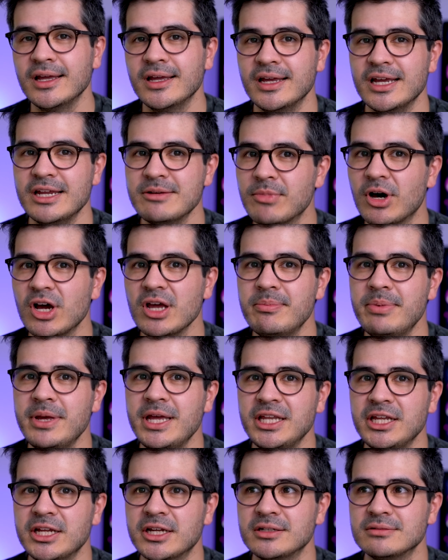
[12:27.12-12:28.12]
In my
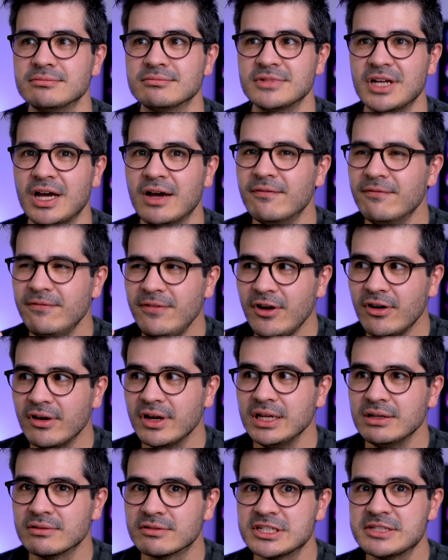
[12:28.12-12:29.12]
opinion, a
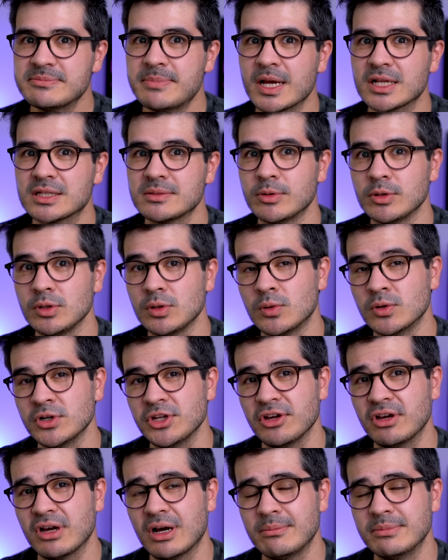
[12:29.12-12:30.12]
very respectable
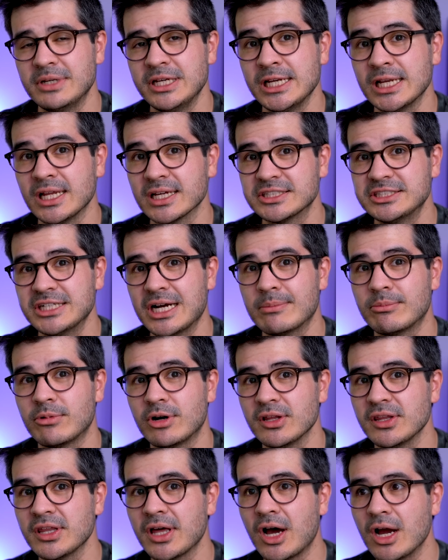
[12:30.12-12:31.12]
audio company like
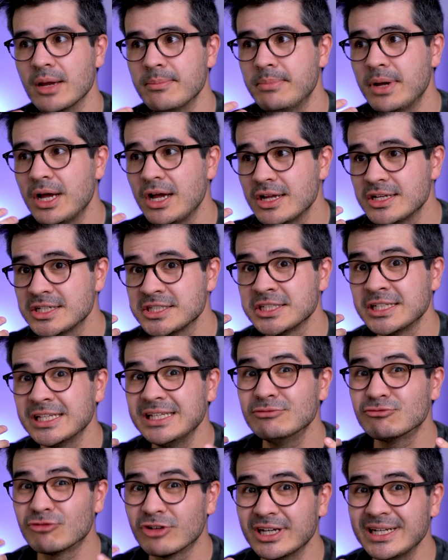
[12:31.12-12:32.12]
Jabra that I
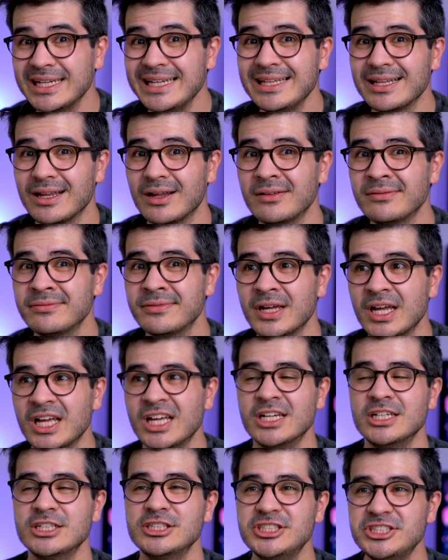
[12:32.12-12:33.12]
personally really love
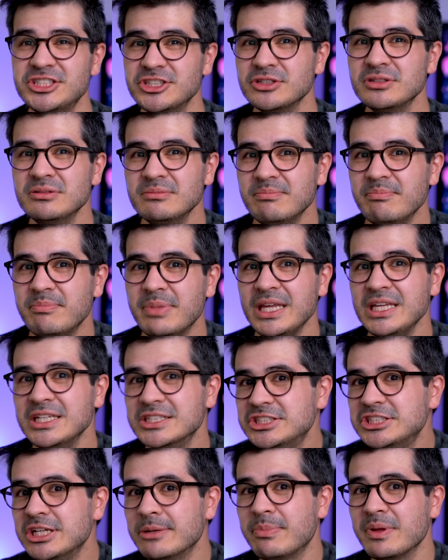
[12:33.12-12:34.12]
shouldn't be
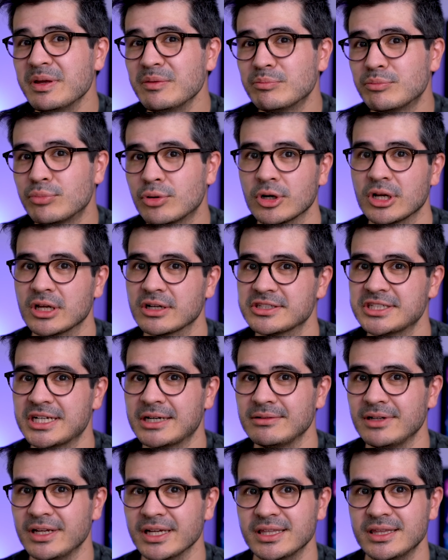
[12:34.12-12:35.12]
shipping products
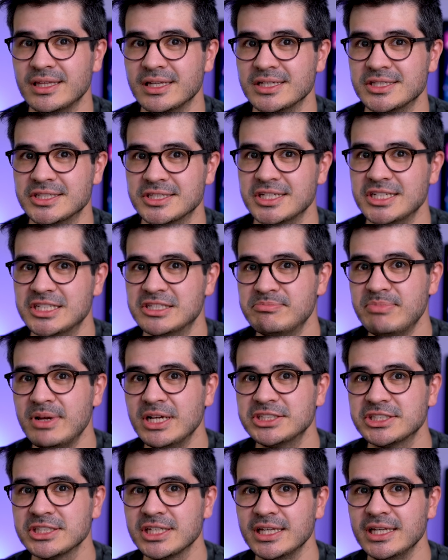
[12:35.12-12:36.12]
out like this,
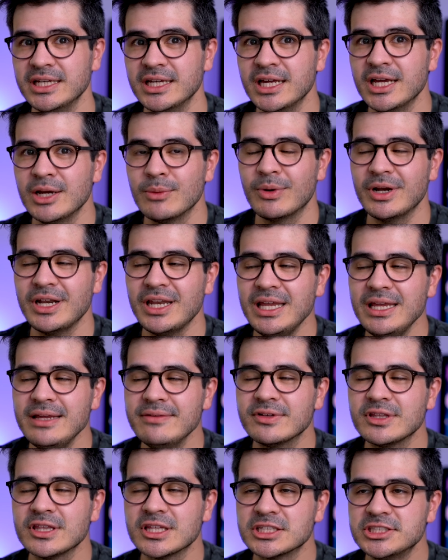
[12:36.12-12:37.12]
especially when
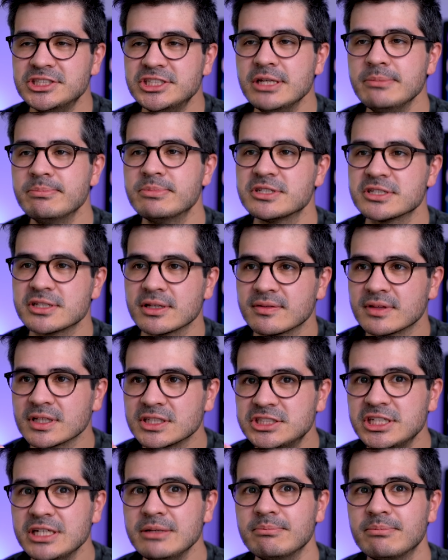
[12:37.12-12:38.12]
even the cheapest of the
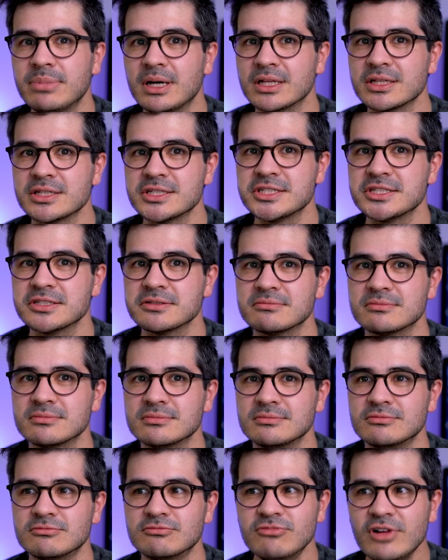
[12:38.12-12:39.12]
cheap buds
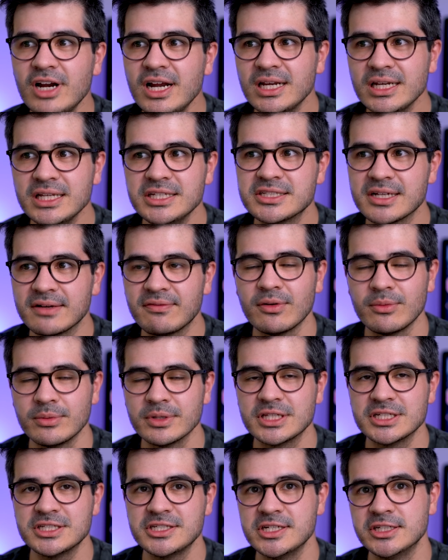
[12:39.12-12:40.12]
rarely suffer
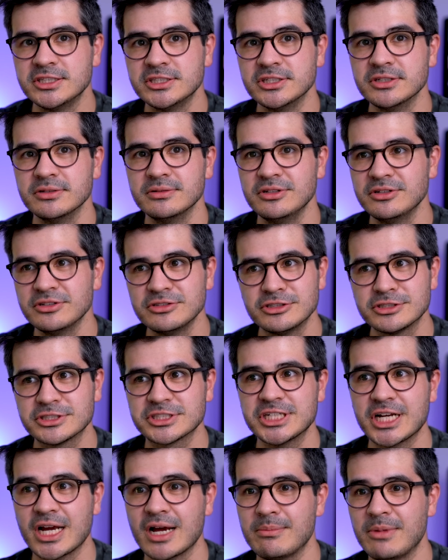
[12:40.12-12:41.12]
with this issue. You can just
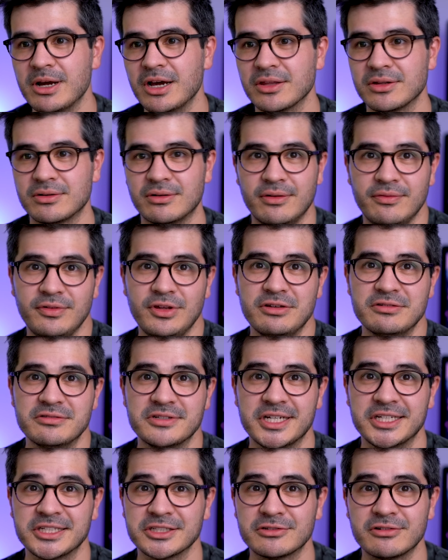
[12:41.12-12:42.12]
check out my other
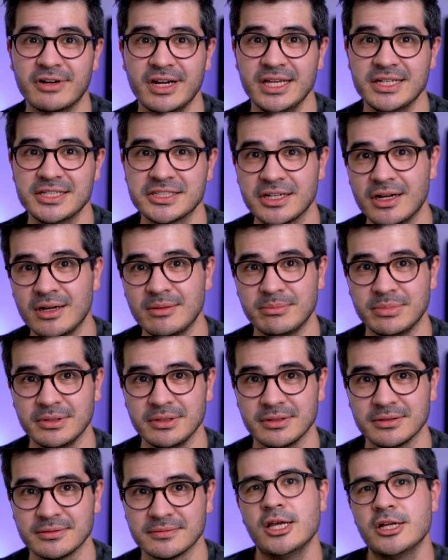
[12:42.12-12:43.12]
reviews as a great
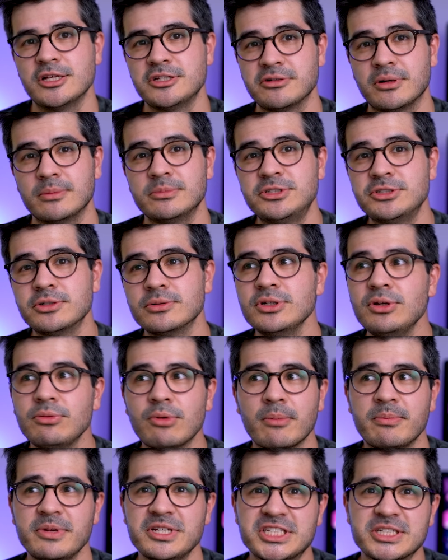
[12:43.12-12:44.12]
example. So I'm sure you
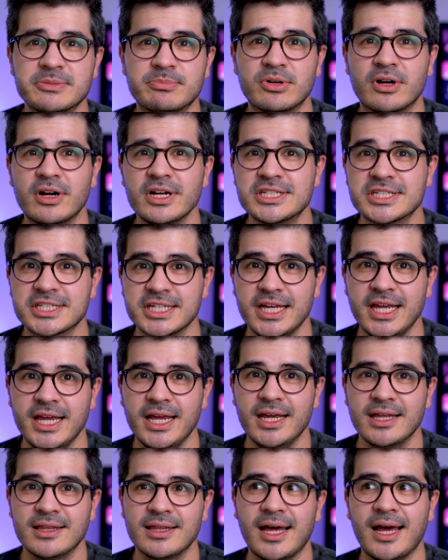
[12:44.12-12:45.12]
won't be surprised to
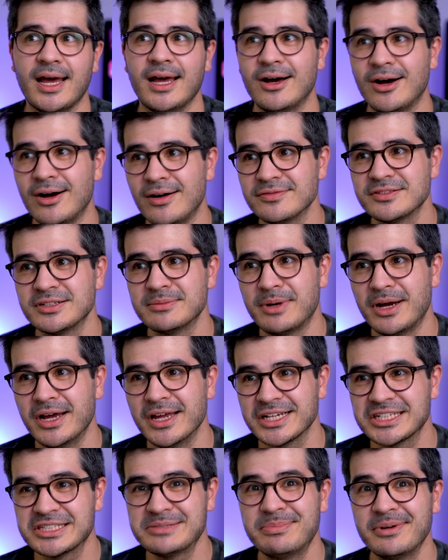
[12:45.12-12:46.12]
hear that after my
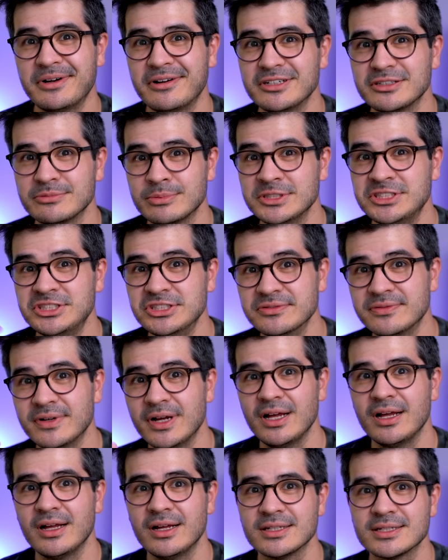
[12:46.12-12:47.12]
experience, which you've
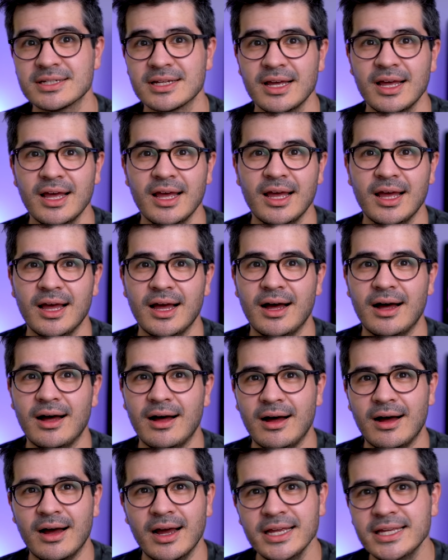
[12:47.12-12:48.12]
heard,
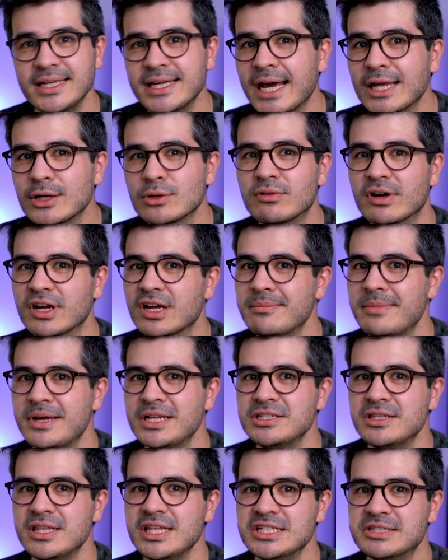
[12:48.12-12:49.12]
I cannot
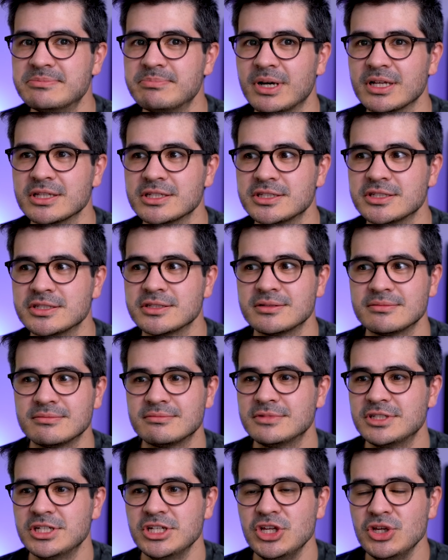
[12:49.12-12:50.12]
recommend these buds
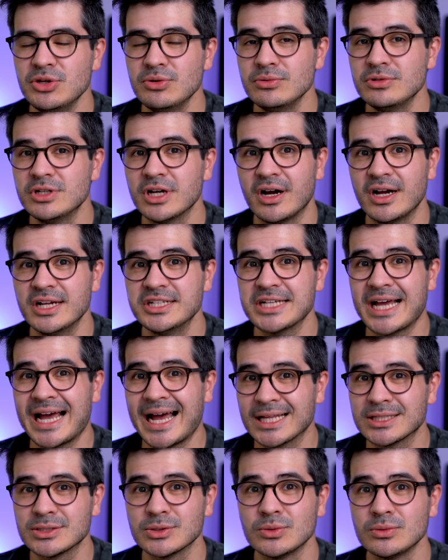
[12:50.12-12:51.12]
to you guys
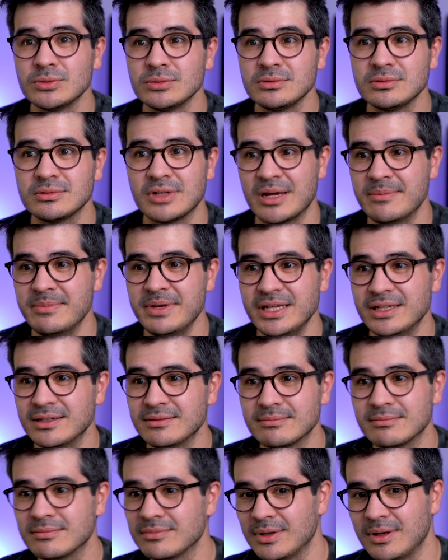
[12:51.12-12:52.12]
at all. I
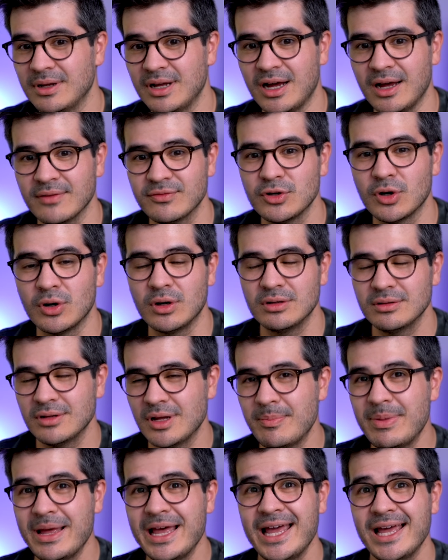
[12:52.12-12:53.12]
mean, I've got
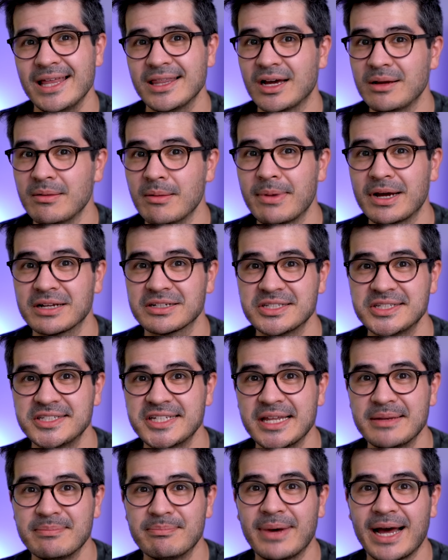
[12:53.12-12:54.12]
a pair that I'm about to
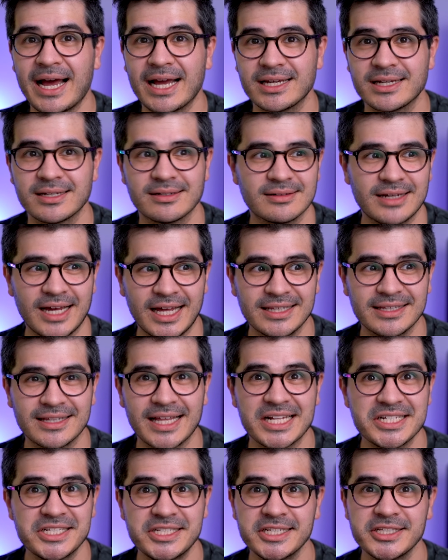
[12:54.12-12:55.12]
send back, and
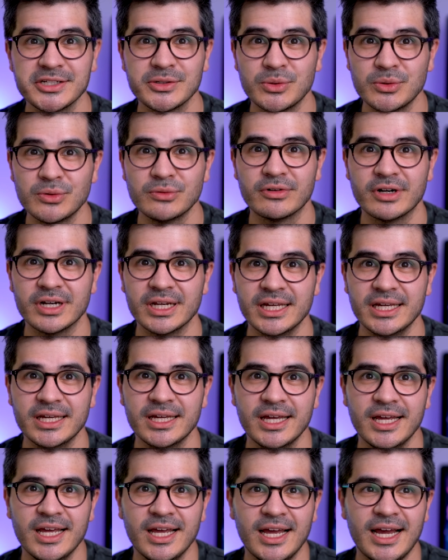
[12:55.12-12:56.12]
that says it all really.
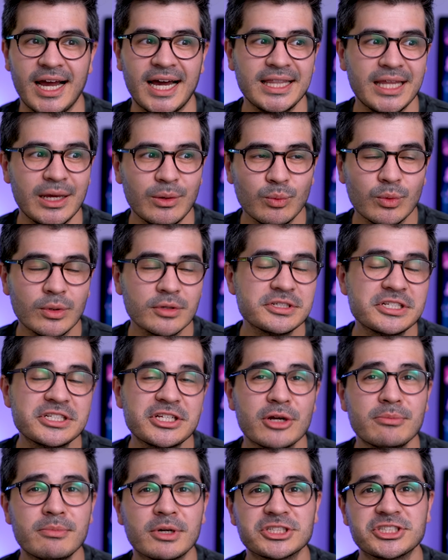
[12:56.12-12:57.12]
And there was
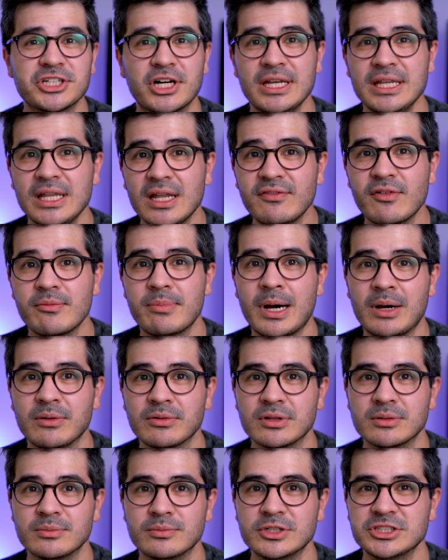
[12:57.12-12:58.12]
so much I love
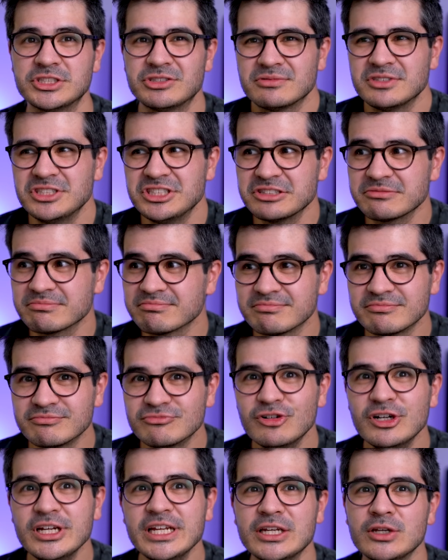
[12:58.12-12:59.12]
about them, which just
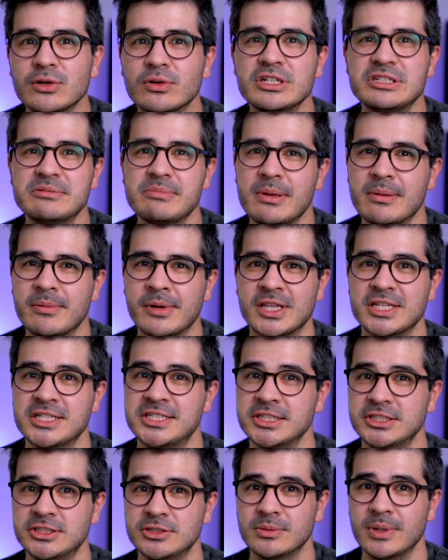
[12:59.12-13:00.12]
really annoys me about the
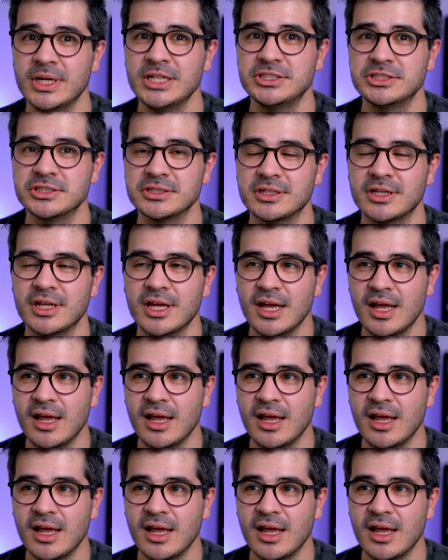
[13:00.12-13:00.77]
situation.